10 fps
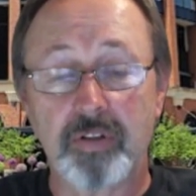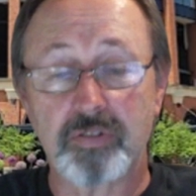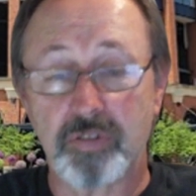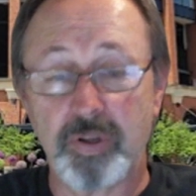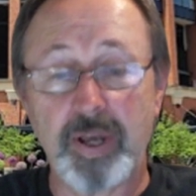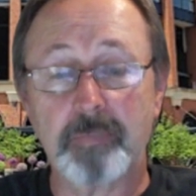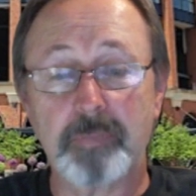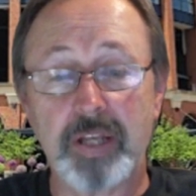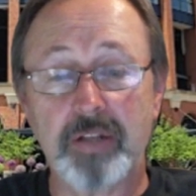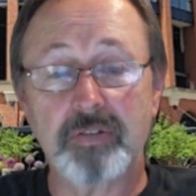So that
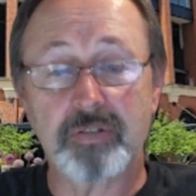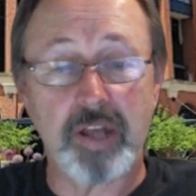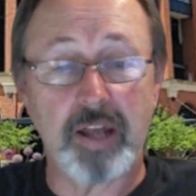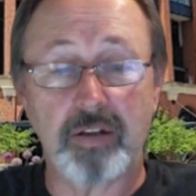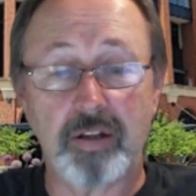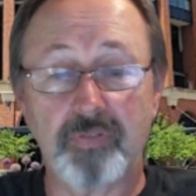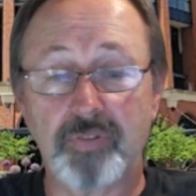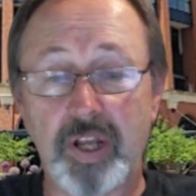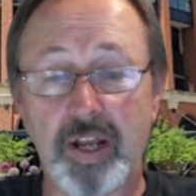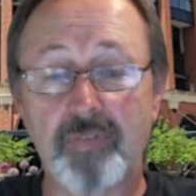means that
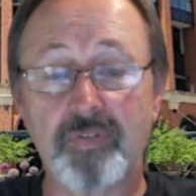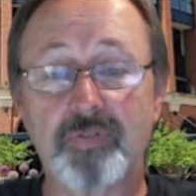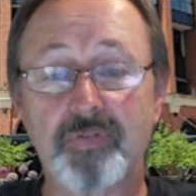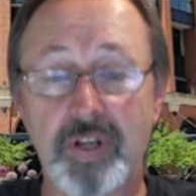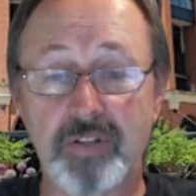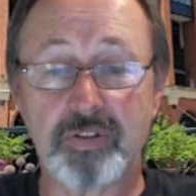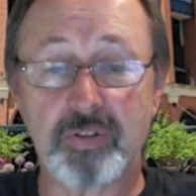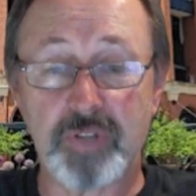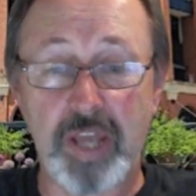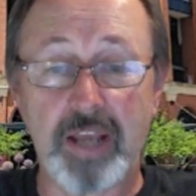if they have to face
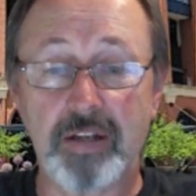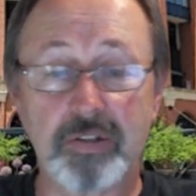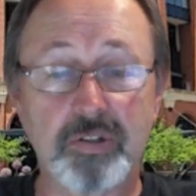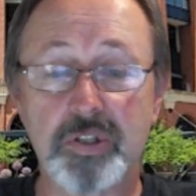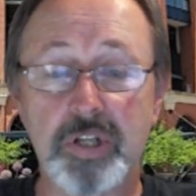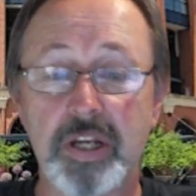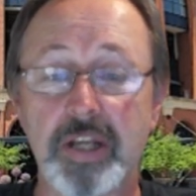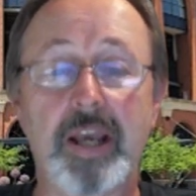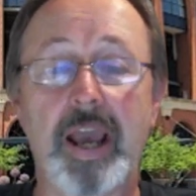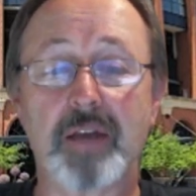those hated
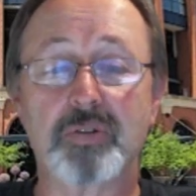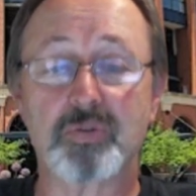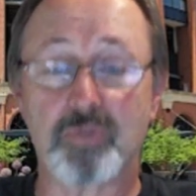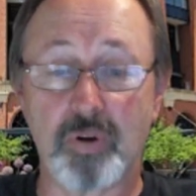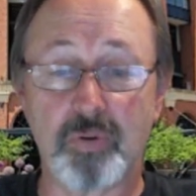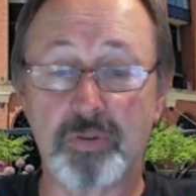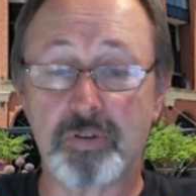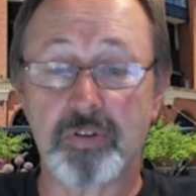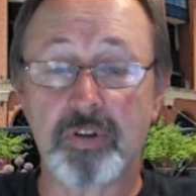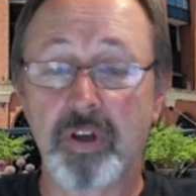cheating Astros,